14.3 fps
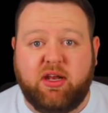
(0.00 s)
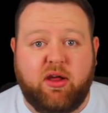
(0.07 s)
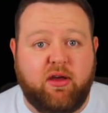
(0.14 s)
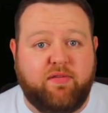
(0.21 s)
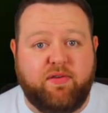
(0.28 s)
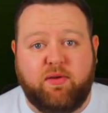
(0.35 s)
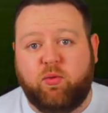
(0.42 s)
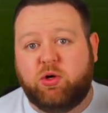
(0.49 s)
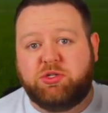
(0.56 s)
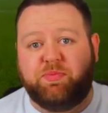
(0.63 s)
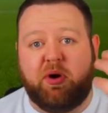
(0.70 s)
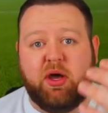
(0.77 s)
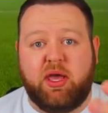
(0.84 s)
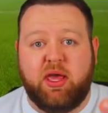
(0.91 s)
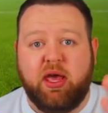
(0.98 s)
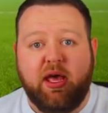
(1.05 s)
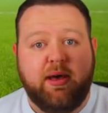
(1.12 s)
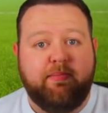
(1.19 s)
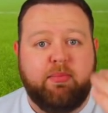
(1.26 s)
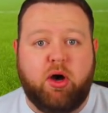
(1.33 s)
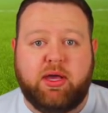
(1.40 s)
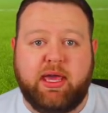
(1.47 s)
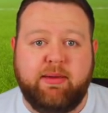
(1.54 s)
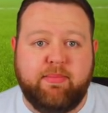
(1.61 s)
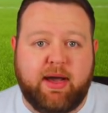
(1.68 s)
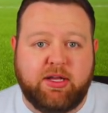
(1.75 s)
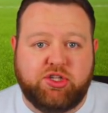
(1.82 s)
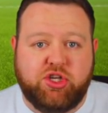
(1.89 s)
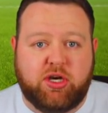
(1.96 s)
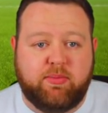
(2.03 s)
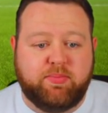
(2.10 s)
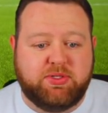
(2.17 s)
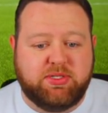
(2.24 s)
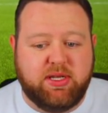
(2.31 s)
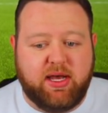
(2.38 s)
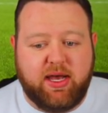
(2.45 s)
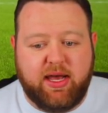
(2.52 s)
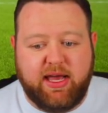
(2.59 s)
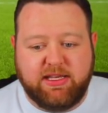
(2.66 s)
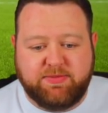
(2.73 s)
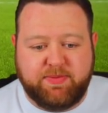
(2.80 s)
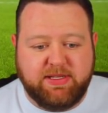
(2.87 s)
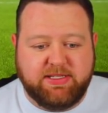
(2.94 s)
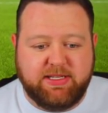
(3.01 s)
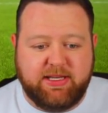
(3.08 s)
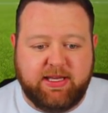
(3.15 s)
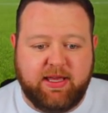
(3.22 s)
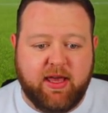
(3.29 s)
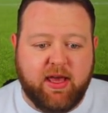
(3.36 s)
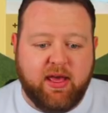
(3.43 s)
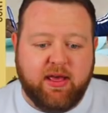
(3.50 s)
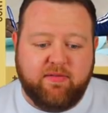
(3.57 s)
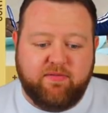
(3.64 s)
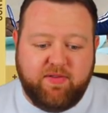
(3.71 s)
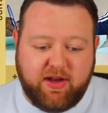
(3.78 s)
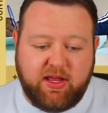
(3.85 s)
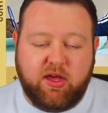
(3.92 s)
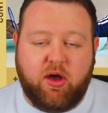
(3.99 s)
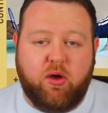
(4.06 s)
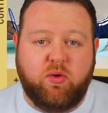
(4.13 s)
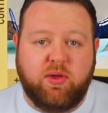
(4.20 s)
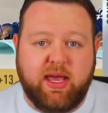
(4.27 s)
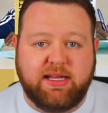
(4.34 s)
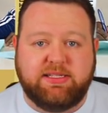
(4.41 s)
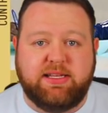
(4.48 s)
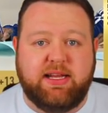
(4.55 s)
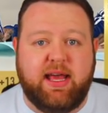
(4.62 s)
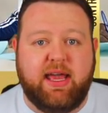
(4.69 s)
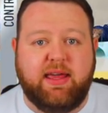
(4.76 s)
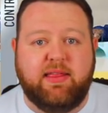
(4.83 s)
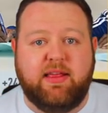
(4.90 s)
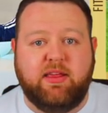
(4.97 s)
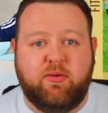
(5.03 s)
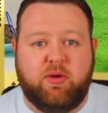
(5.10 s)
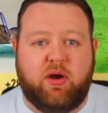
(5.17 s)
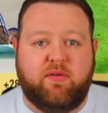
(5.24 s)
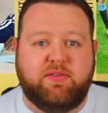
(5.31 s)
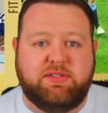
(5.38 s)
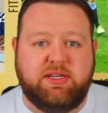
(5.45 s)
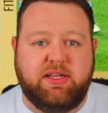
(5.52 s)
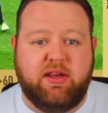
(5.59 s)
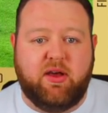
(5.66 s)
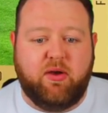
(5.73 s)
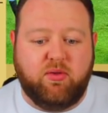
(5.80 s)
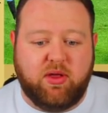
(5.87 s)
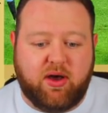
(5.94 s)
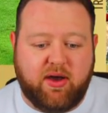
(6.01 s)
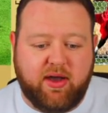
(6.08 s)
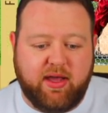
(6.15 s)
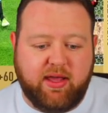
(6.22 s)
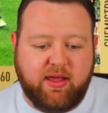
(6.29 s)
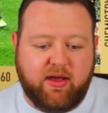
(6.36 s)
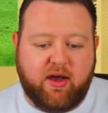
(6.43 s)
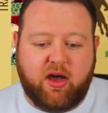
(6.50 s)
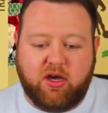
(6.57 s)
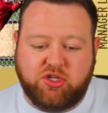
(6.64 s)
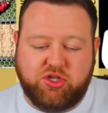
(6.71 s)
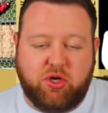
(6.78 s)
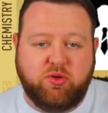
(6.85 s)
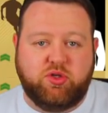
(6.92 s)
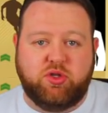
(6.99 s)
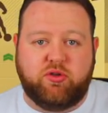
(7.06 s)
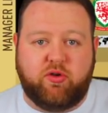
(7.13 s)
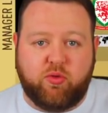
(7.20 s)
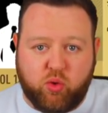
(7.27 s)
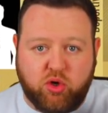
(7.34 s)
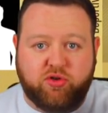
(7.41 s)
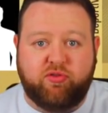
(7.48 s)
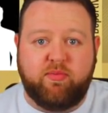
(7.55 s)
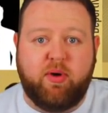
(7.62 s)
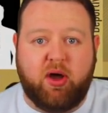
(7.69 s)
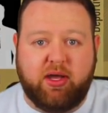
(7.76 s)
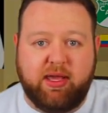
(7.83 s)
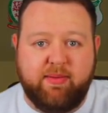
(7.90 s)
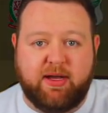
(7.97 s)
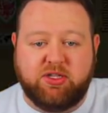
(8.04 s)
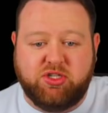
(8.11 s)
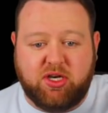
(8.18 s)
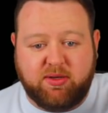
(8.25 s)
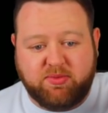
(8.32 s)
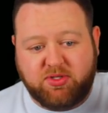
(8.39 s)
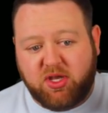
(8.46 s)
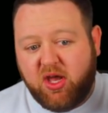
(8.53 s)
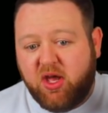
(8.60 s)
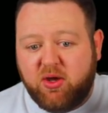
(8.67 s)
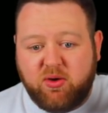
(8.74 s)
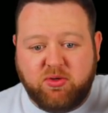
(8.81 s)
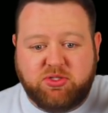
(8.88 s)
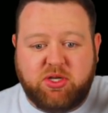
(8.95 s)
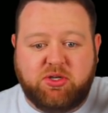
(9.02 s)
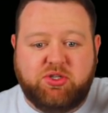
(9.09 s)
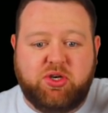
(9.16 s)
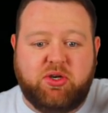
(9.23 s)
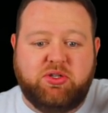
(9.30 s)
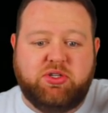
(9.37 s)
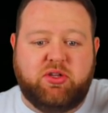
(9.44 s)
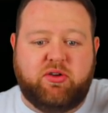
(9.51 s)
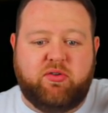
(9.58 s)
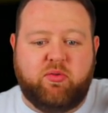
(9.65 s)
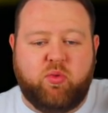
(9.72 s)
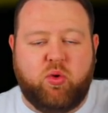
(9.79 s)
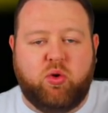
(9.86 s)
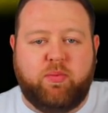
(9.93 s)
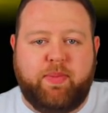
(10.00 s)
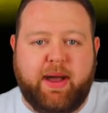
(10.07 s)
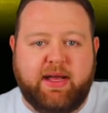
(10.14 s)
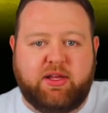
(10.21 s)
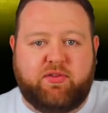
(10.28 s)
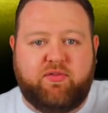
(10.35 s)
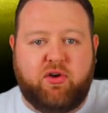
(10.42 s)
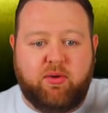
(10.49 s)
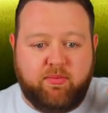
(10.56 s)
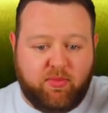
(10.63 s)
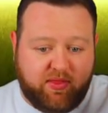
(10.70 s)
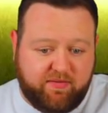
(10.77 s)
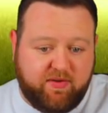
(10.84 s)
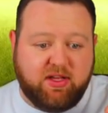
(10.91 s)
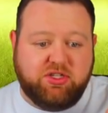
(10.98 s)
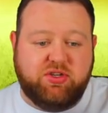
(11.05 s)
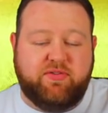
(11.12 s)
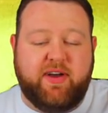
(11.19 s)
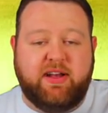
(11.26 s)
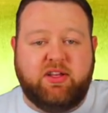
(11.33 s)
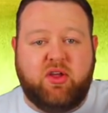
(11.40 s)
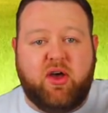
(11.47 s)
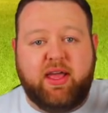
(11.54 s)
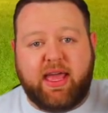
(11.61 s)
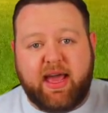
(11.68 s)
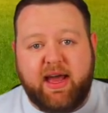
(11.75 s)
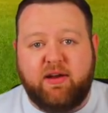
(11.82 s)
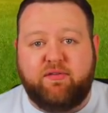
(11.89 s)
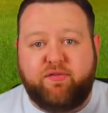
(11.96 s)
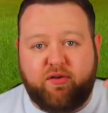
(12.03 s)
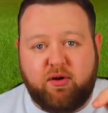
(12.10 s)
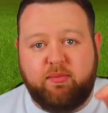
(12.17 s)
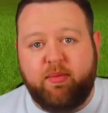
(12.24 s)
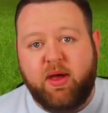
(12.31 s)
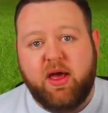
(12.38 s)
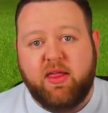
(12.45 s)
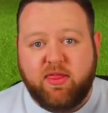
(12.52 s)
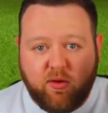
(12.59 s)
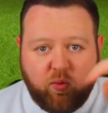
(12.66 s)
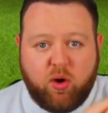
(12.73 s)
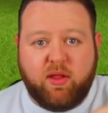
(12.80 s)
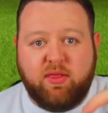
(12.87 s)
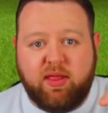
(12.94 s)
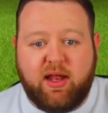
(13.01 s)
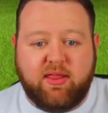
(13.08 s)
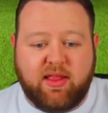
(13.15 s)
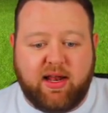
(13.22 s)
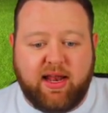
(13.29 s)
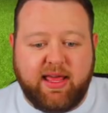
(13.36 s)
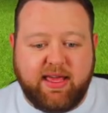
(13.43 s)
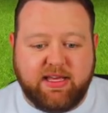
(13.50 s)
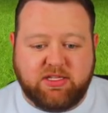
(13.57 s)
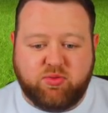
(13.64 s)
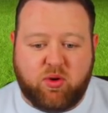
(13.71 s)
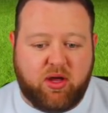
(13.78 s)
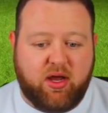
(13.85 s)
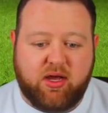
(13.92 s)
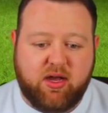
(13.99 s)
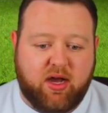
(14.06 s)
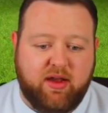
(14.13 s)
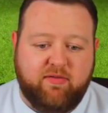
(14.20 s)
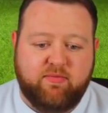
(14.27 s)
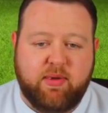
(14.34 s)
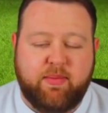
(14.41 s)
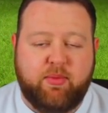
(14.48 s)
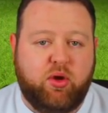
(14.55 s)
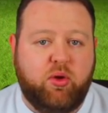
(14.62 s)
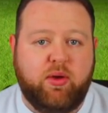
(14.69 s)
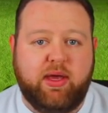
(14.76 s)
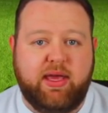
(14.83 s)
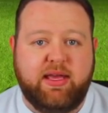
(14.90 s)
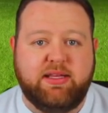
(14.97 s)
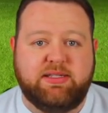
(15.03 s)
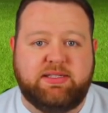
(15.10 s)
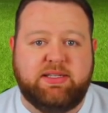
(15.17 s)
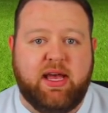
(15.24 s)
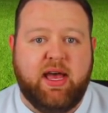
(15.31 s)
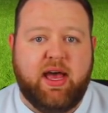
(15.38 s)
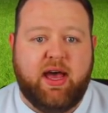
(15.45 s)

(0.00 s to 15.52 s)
You know, if you watch my Marquee Matchups uh, S B C video yesterday, then you would obviously know that I, I showed you the rewards from Marquee Matchups, also showed you the reward packs from the Virgil van Dijk and from the one, the, the latest one. I can't even remember who it is.